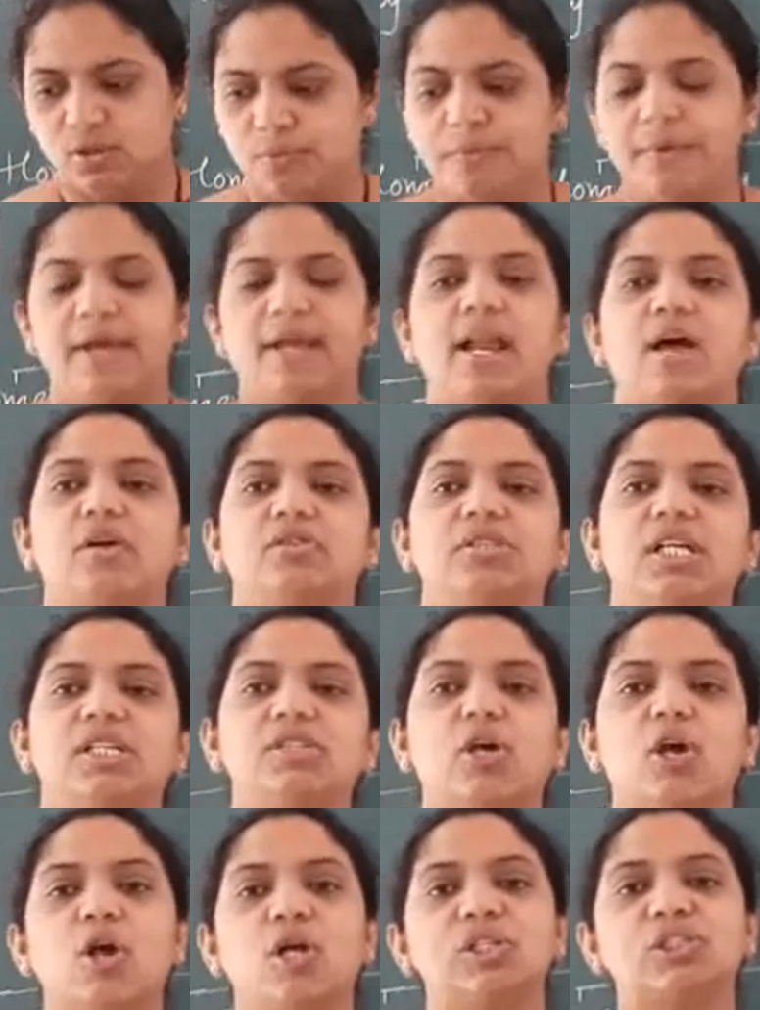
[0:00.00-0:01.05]

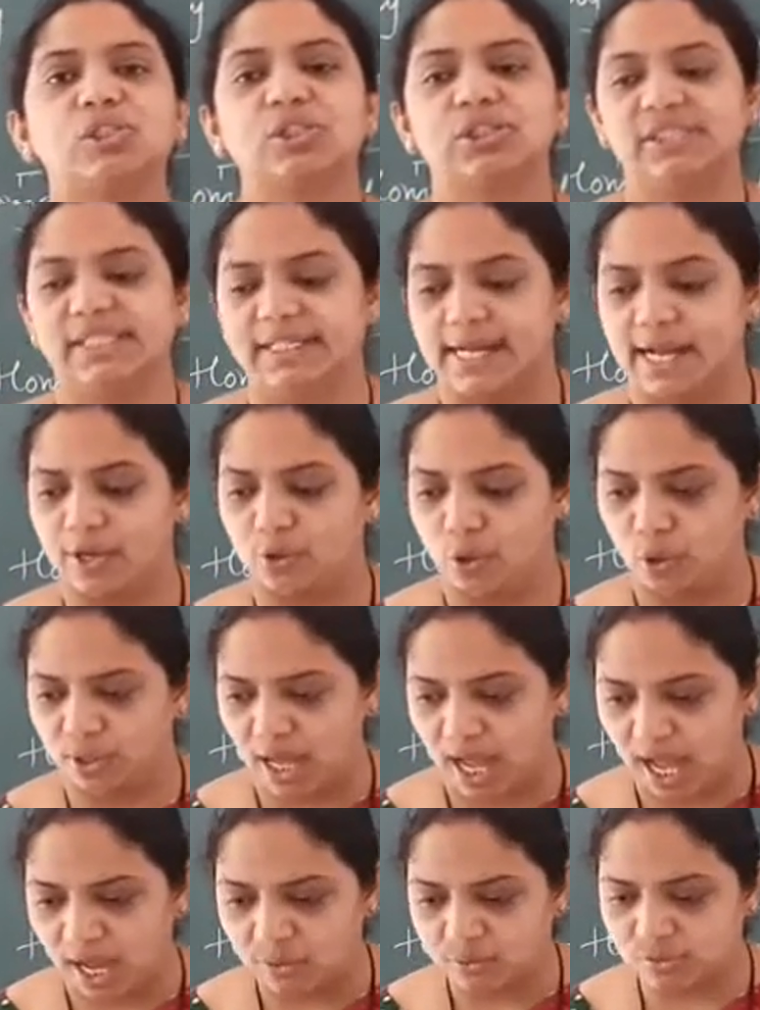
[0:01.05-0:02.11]
Warehouses are also said as
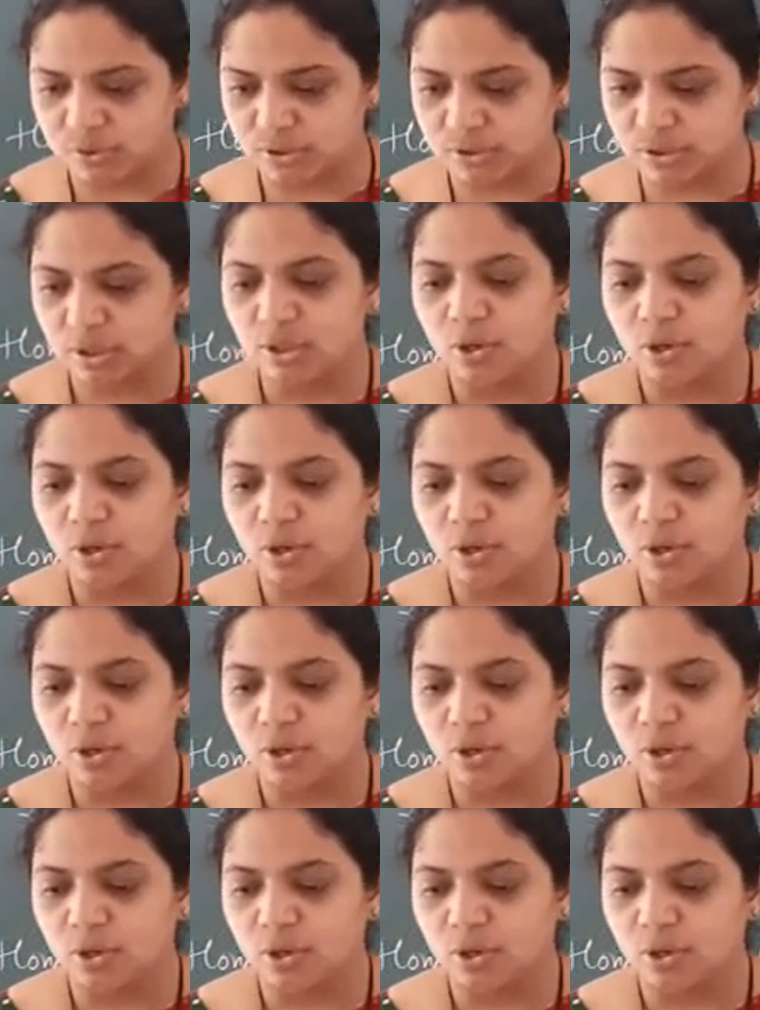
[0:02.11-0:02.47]
godowns.